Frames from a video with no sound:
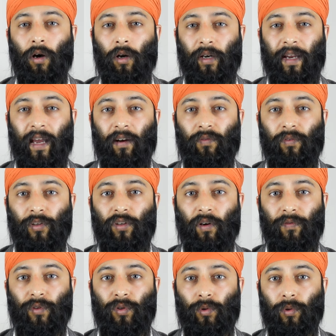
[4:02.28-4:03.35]
on an average
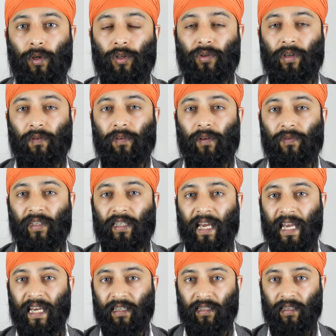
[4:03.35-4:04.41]
of
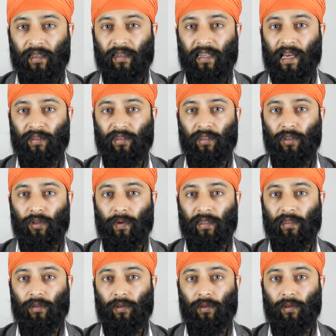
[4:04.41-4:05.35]
258,000 US